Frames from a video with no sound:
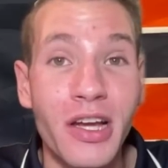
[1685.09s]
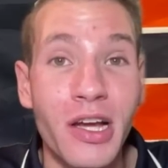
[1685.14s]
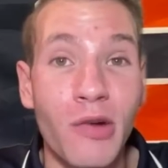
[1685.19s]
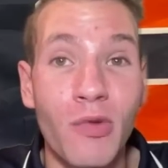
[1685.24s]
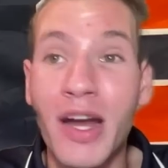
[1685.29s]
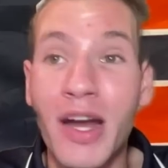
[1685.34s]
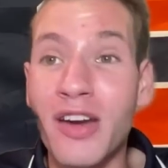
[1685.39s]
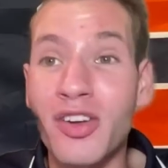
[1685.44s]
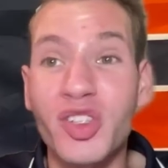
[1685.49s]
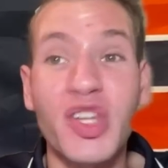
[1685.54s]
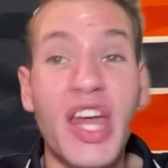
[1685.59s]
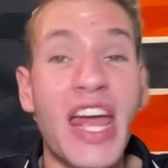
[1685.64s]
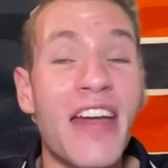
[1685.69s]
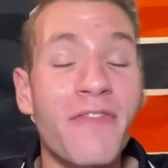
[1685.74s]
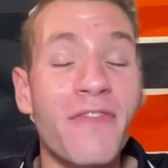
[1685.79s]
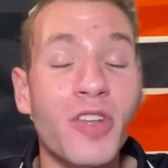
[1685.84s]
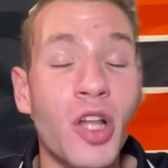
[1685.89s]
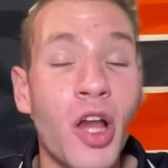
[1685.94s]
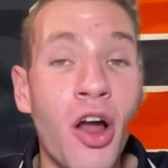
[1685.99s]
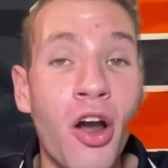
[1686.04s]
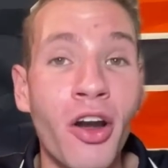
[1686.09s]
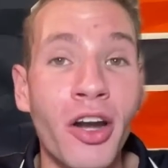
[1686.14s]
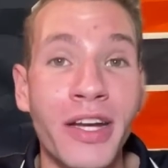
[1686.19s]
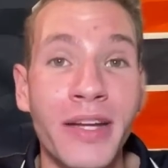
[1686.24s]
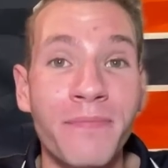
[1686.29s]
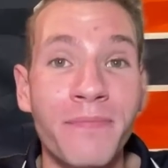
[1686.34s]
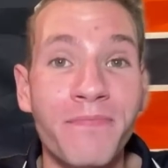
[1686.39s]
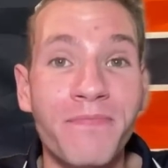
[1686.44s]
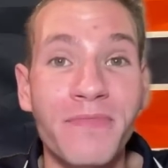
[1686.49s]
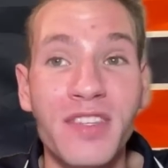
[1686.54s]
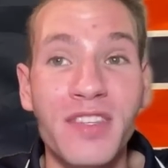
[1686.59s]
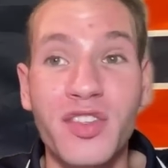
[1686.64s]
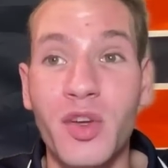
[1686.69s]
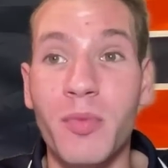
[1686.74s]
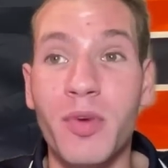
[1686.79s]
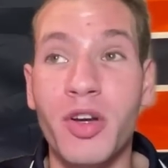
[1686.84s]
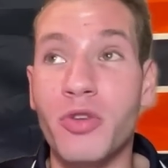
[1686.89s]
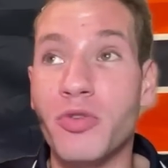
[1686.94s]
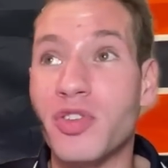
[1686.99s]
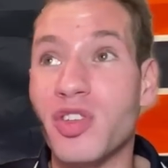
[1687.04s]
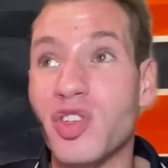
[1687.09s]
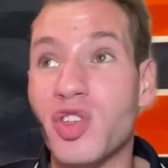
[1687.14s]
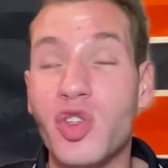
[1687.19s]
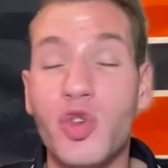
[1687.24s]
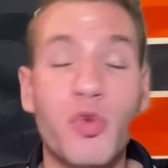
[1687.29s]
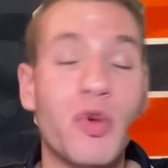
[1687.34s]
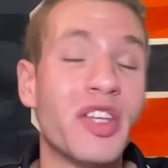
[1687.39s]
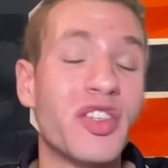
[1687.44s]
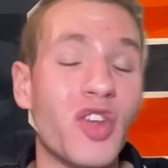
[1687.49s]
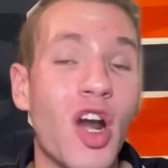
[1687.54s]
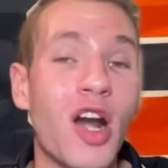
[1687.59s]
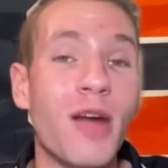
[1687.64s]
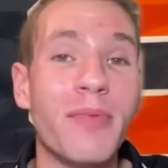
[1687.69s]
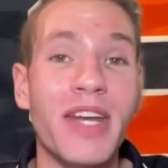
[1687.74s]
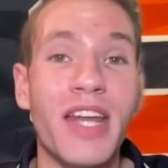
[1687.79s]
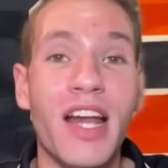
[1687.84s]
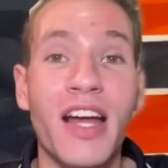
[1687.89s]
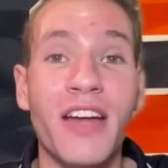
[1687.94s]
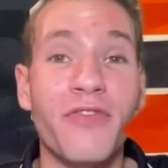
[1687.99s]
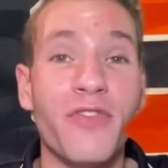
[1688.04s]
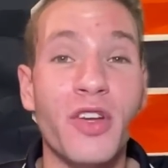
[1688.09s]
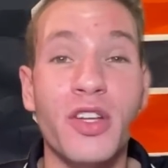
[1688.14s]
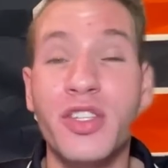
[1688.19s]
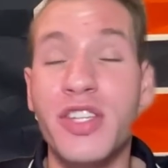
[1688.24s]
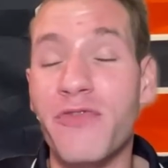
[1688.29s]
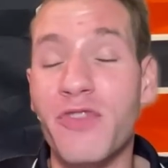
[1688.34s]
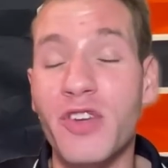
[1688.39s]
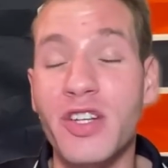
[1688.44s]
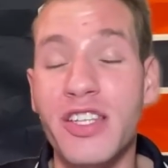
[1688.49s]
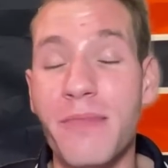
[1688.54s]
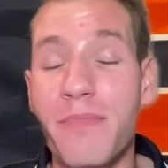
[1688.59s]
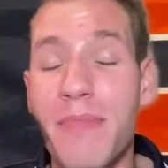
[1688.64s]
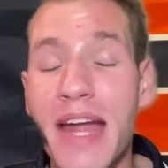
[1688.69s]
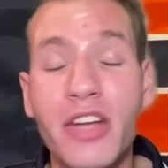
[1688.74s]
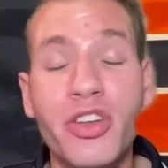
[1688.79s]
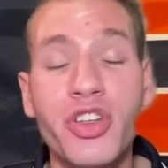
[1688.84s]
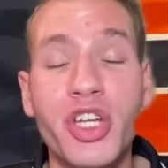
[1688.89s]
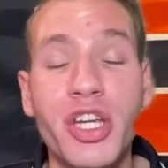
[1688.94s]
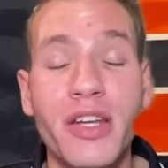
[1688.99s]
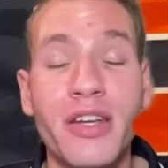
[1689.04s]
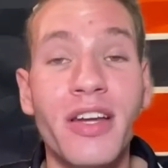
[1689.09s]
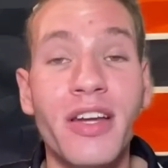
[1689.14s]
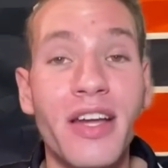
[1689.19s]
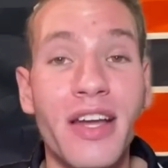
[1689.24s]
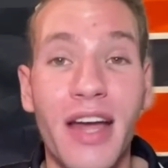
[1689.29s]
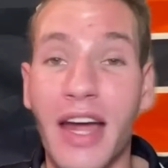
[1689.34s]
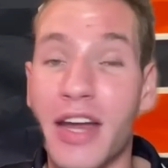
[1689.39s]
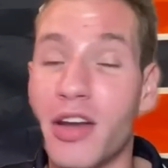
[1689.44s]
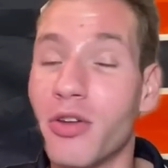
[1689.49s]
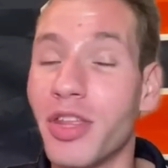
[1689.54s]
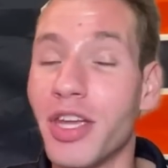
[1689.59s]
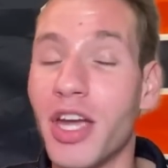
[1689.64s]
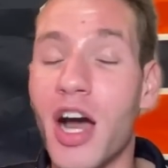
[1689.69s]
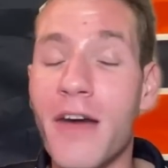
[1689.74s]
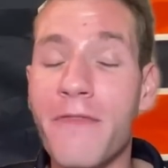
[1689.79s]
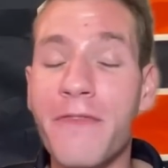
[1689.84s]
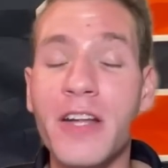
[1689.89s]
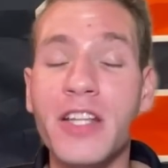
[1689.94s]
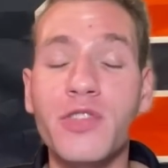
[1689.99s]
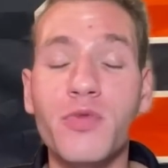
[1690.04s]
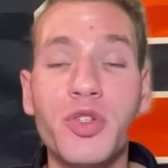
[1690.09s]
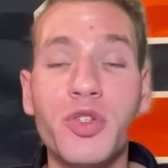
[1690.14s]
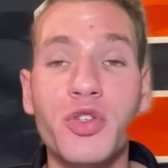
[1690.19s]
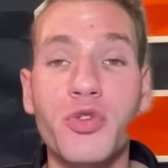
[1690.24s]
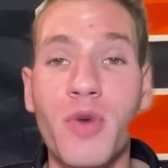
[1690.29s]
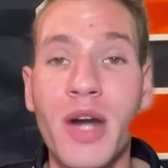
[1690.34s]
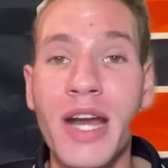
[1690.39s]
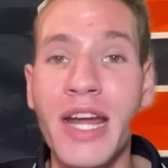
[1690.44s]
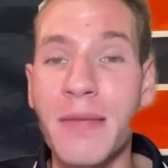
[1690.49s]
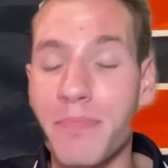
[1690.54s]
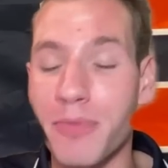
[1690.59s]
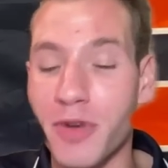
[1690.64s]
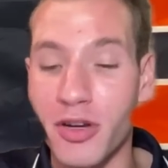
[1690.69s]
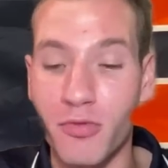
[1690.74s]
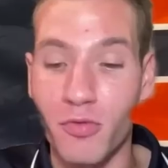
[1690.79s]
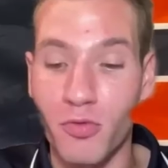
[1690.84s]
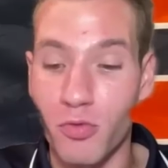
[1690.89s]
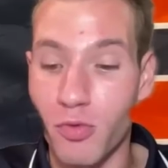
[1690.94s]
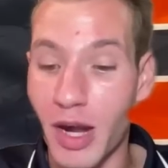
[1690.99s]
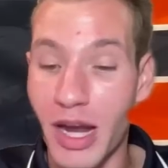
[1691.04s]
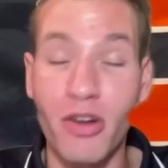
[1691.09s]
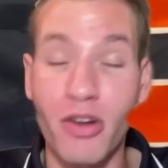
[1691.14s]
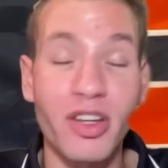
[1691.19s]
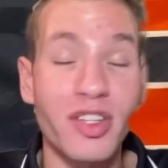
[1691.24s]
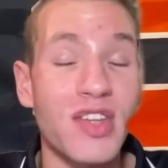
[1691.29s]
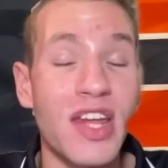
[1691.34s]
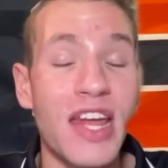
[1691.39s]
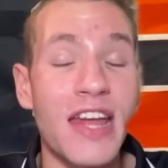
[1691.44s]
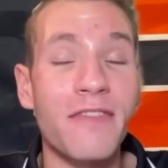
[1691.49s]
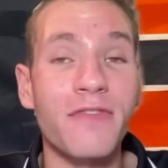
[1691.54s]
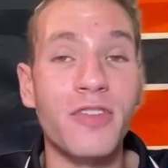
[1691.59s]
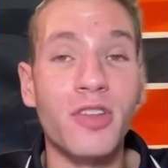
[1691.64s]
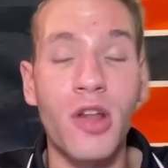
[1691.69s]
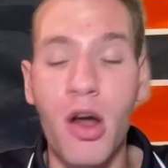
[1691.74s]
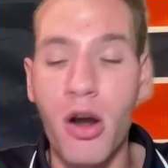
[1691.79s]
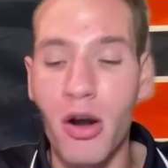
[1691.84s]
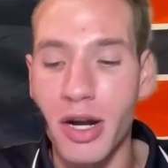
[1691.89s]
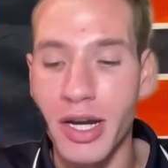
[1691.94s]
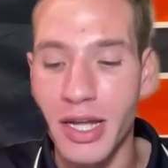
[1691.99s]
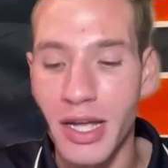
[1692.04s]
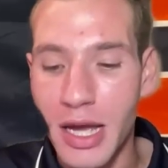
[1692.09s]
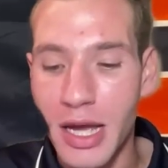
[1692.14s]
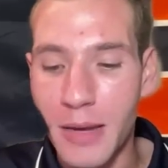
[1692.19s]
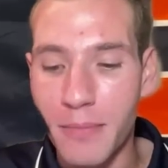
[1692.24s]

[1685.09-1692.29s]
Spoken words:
Where's Dan Villari? Someone who's a Swiss Army knife, a different dimension. I know the offense was great, but where is Dan Villari?